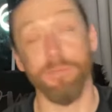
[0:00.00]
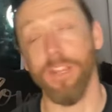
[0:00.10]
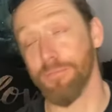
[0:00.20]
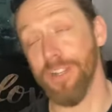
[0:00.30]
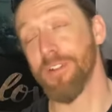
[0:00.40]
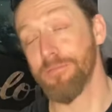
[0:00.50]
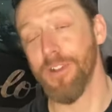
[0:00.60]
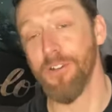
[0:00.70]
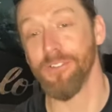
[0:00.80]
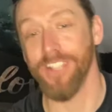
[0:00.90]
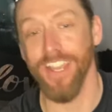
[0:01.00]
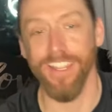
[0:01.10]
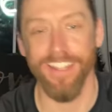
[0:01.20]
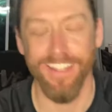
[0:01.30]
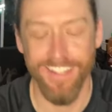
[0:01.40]
pretty much my whole
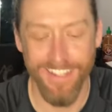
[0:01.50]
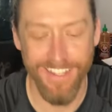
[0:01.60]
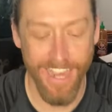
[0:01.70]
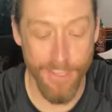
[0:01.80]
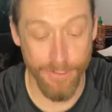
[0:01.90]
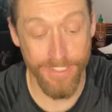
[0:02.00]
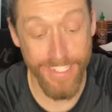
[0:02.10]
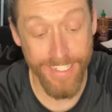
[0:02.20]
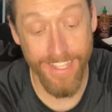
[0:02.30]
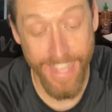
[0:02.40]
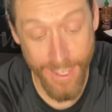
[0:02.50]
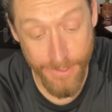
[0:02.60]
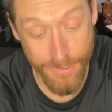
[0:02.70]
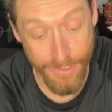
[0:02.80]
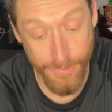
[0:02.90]
day either cleaning the
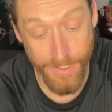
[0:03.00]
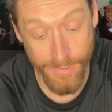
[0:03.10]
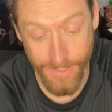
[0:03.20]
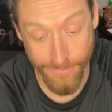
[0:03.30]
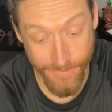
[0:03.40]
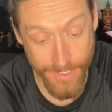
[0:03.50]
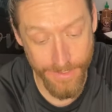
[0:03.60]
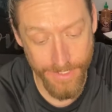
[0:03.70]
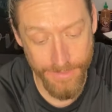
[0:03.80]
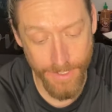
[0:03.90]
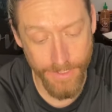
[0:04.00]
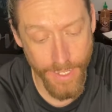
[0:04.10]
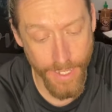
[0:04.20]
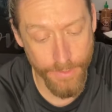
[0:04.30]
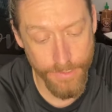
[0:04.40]
house, fixing things around the
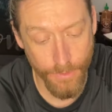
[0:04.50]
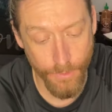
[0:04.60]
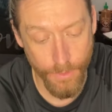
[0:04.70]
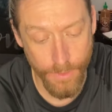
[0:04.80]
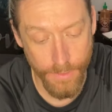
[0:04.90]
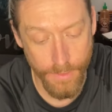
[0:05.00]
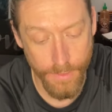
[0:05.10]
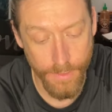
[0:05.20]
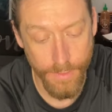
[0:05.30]
house, or